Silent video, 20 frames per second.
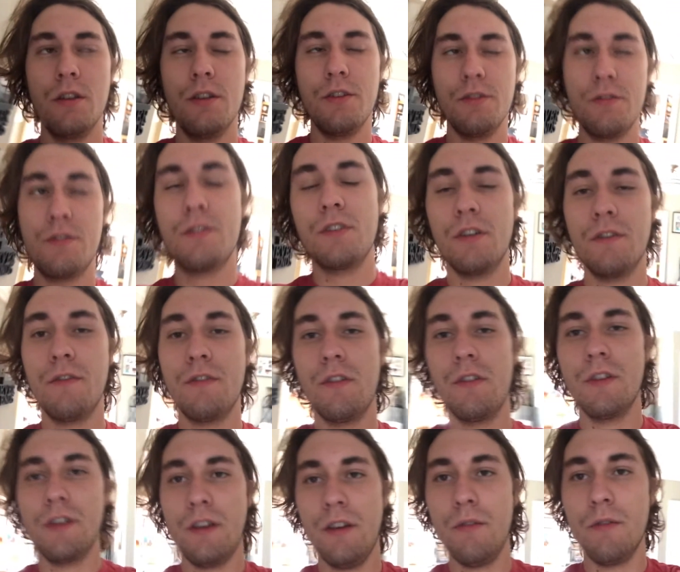do stuff
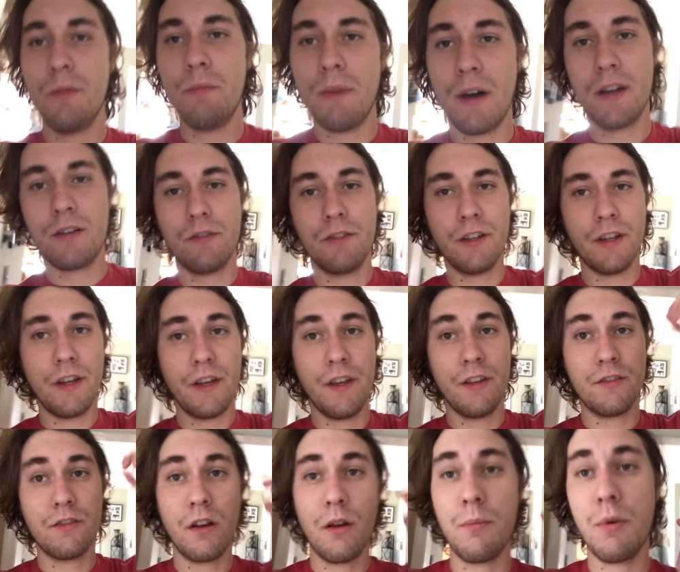with Michael today,
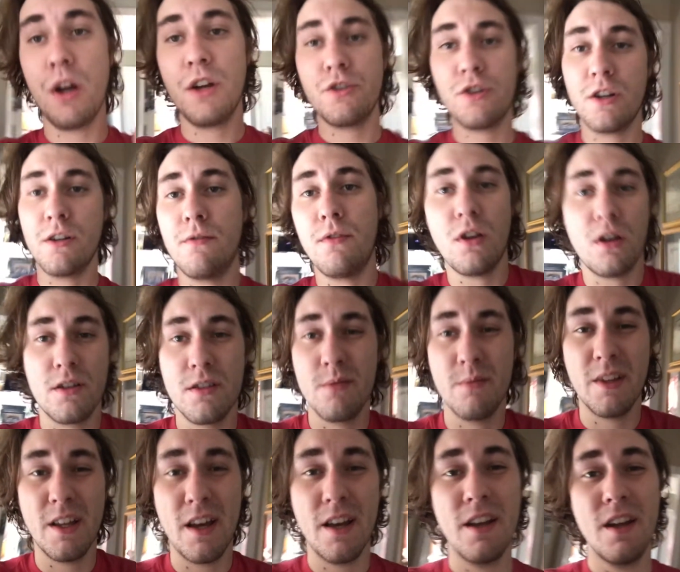so I'll probably try to vlog some
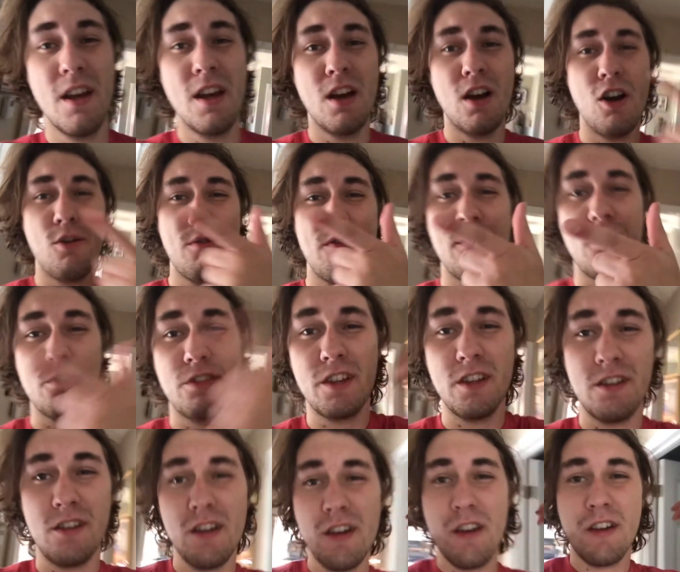of that on my phone
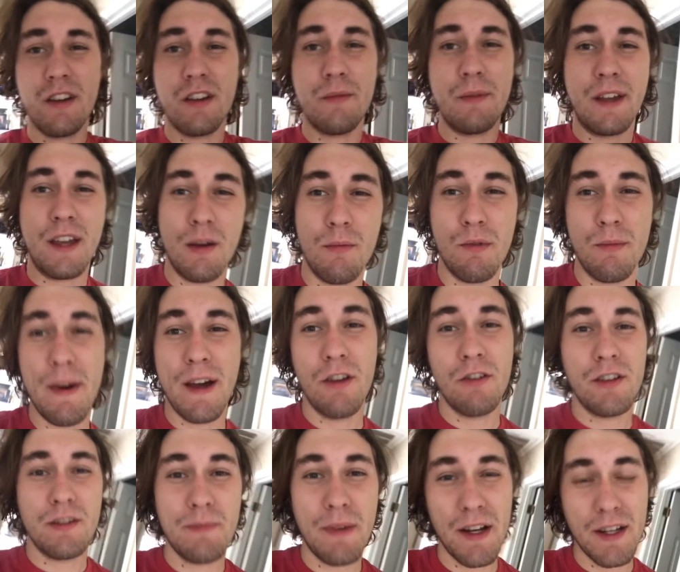again because my camera
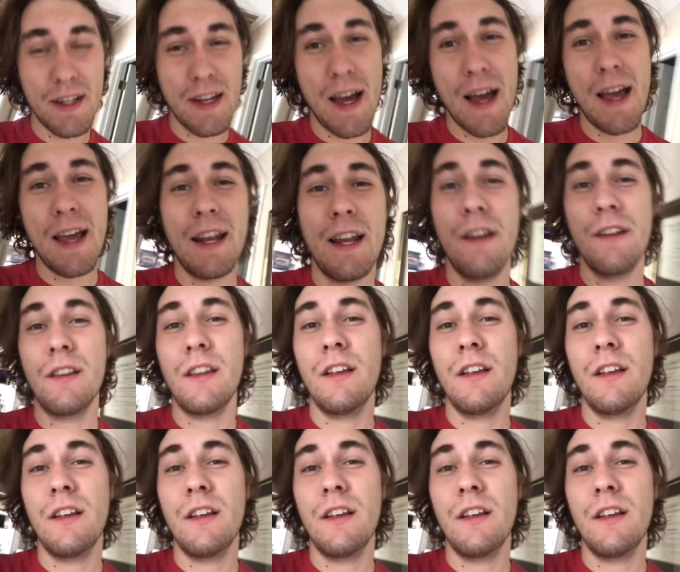battery's about to die and I